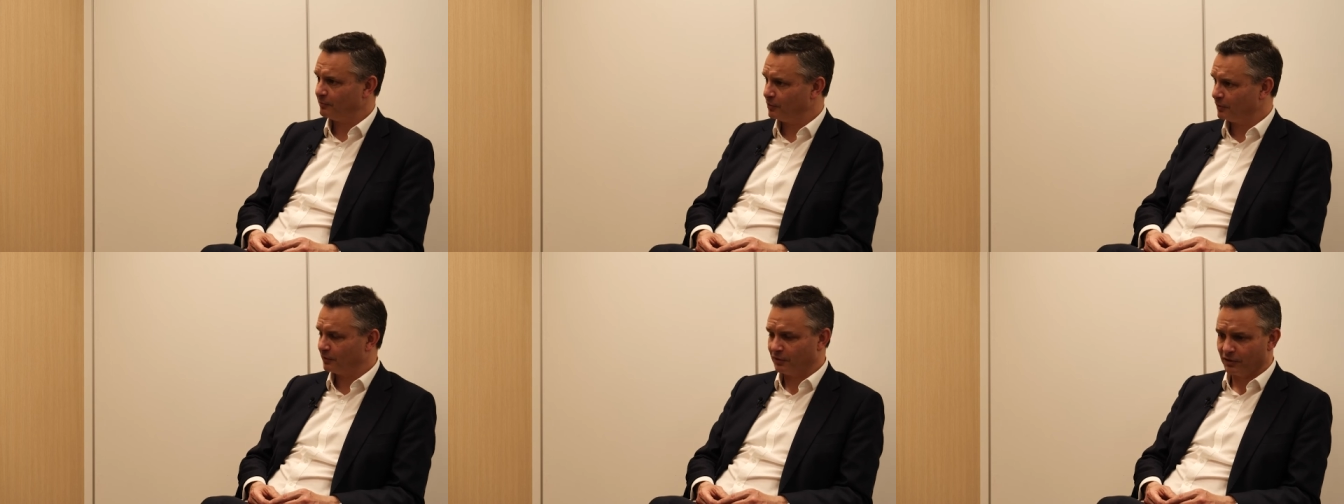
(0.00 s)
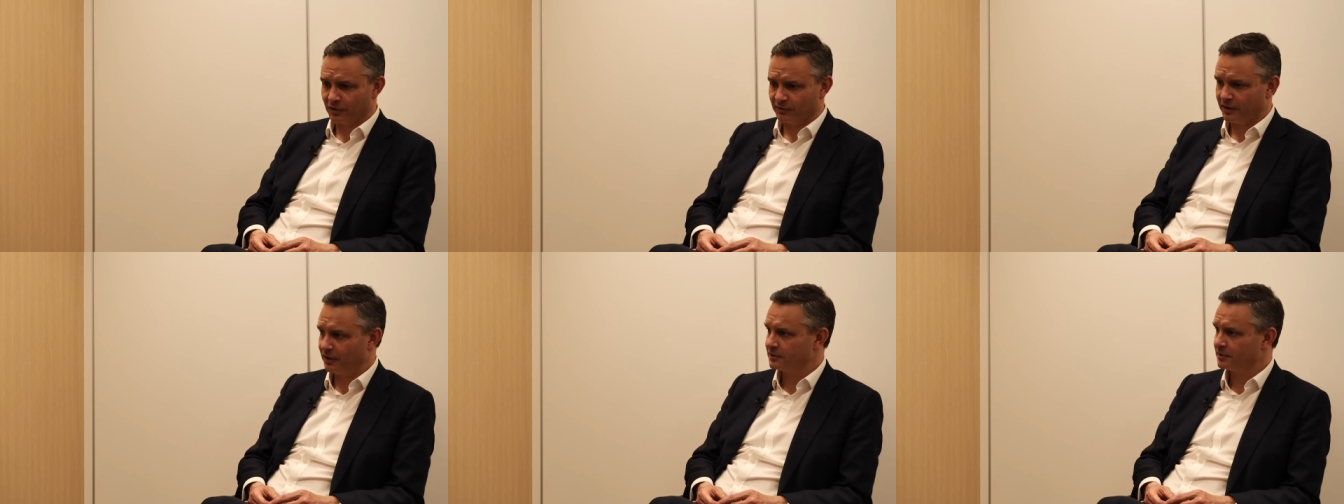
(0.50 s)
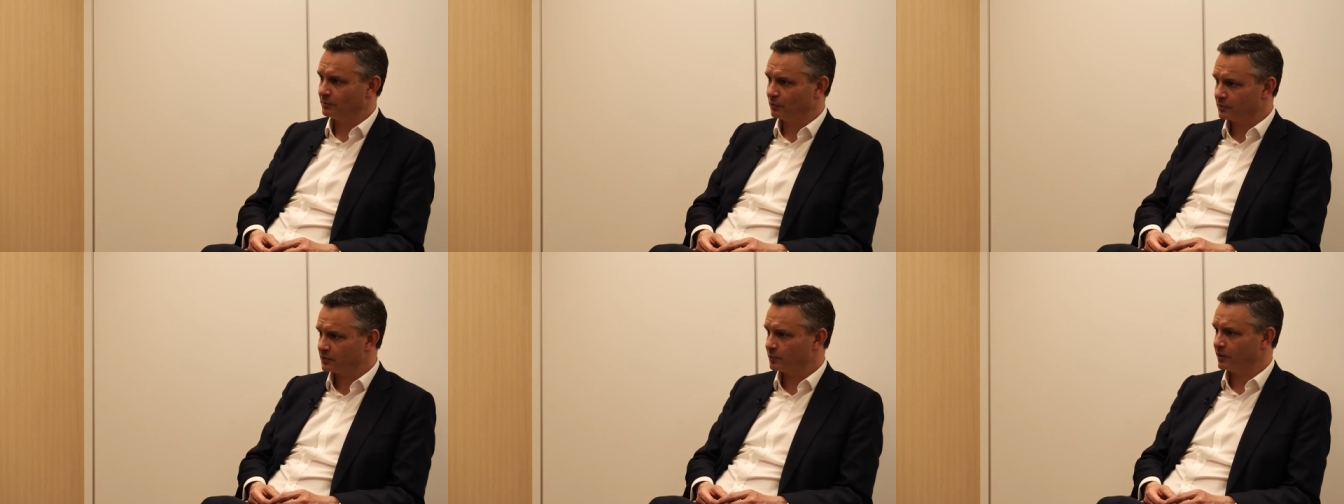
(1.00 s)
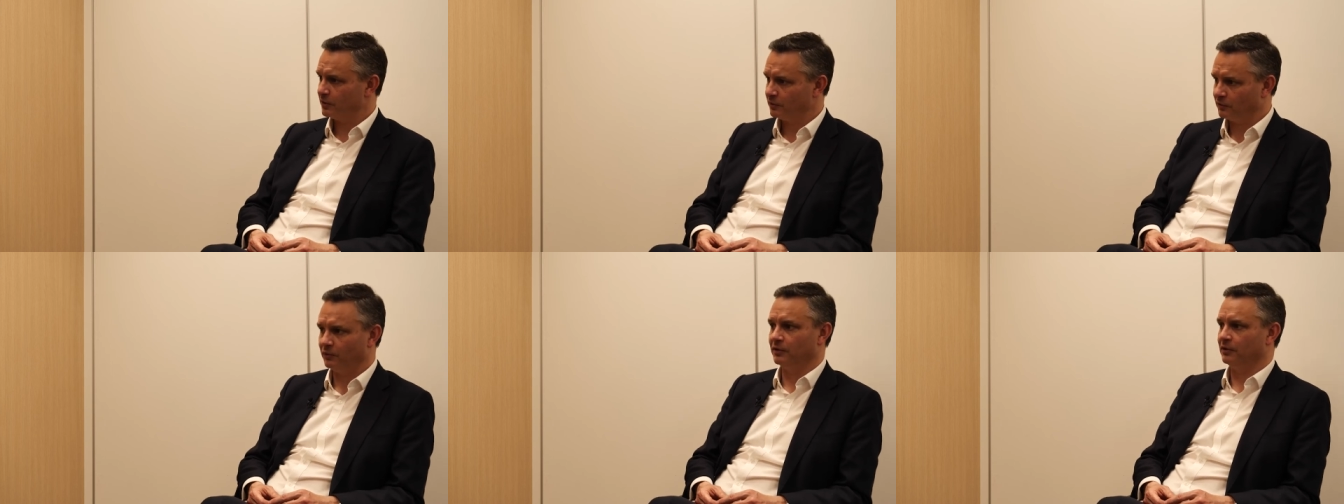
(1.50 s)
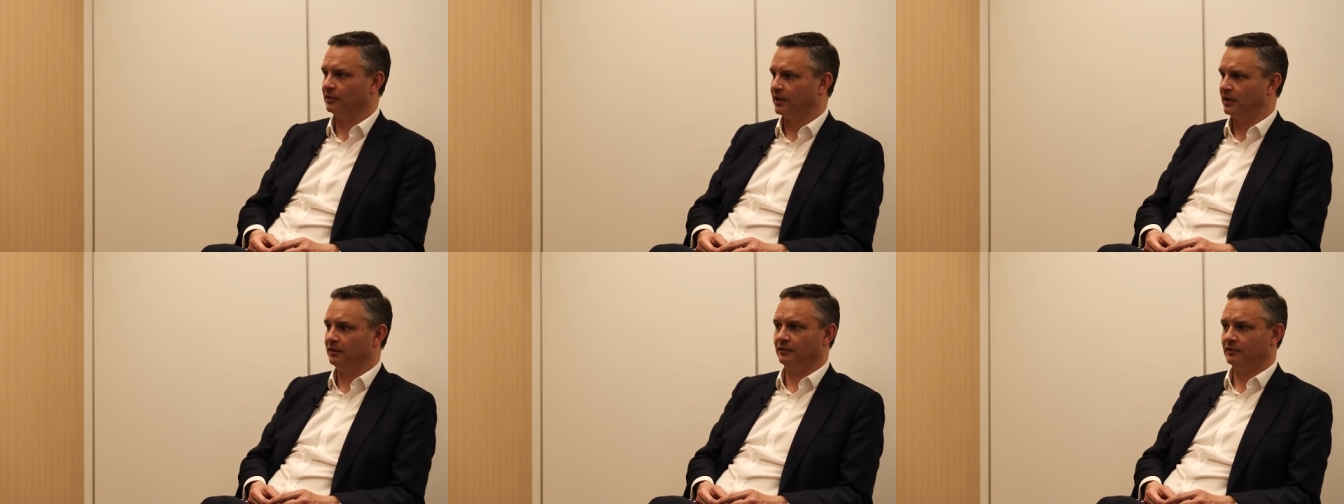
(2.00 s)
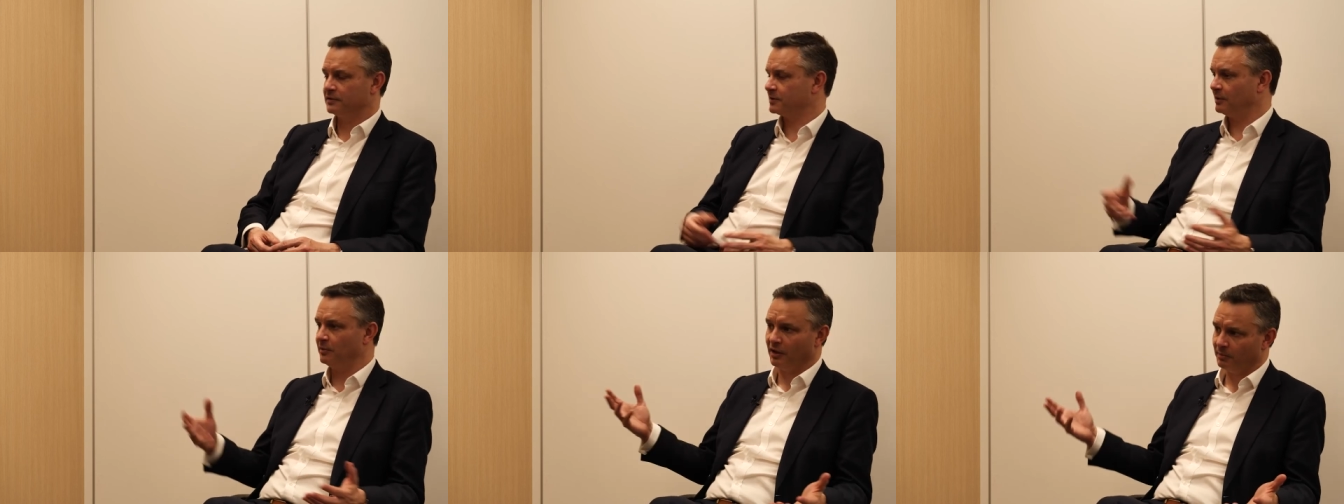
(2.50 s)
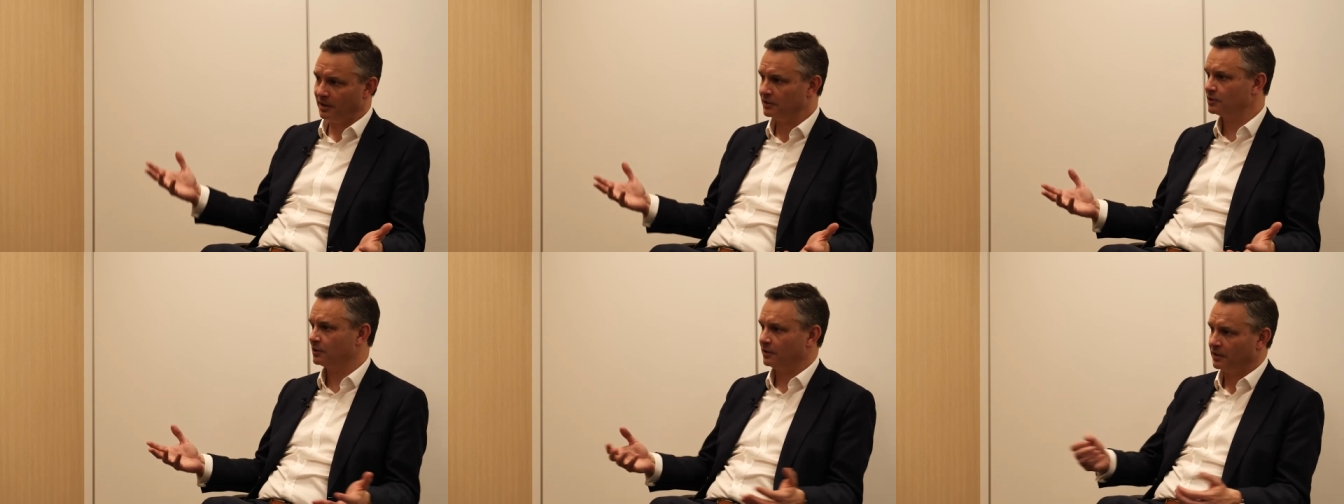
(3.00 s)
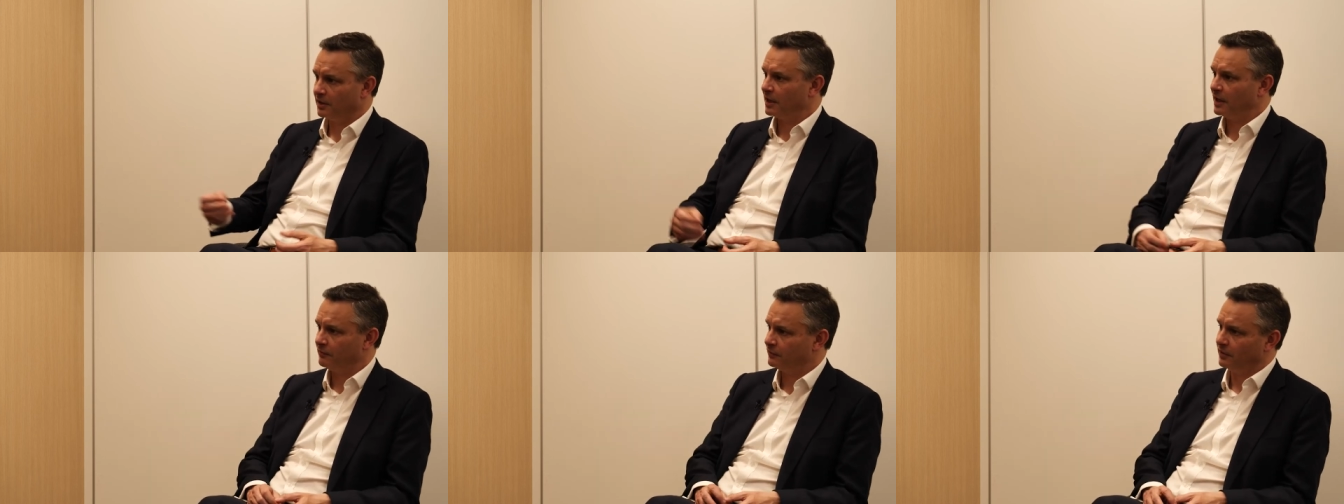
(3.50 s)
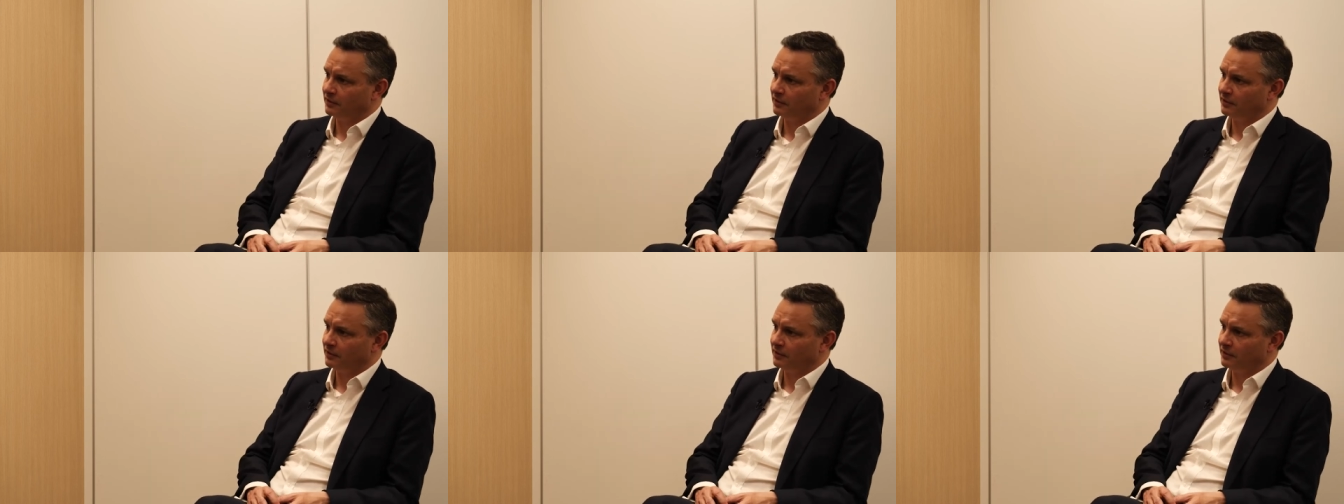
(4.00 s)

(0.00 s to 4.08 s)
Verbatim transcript: They put in longer hours and more sweat and toil, and somehow magically they haven't